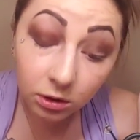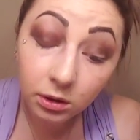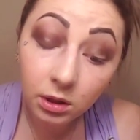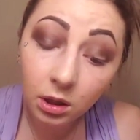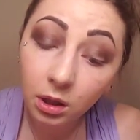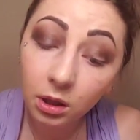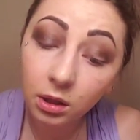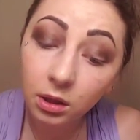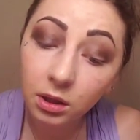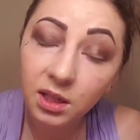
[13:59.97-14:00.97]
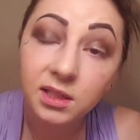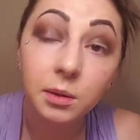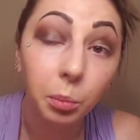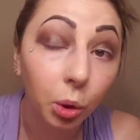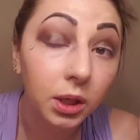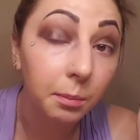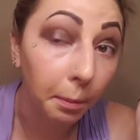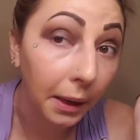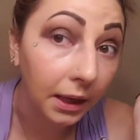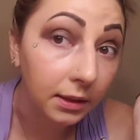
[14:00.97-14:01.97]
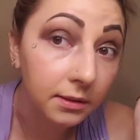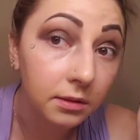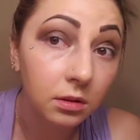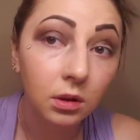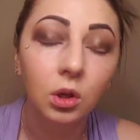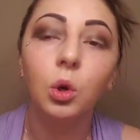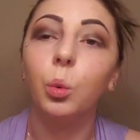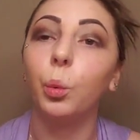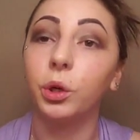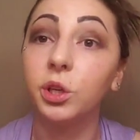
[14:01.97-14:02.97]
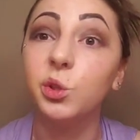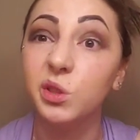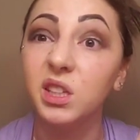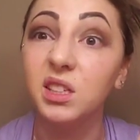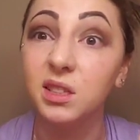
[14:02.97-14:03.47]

one is a pretty base. We're gonna use it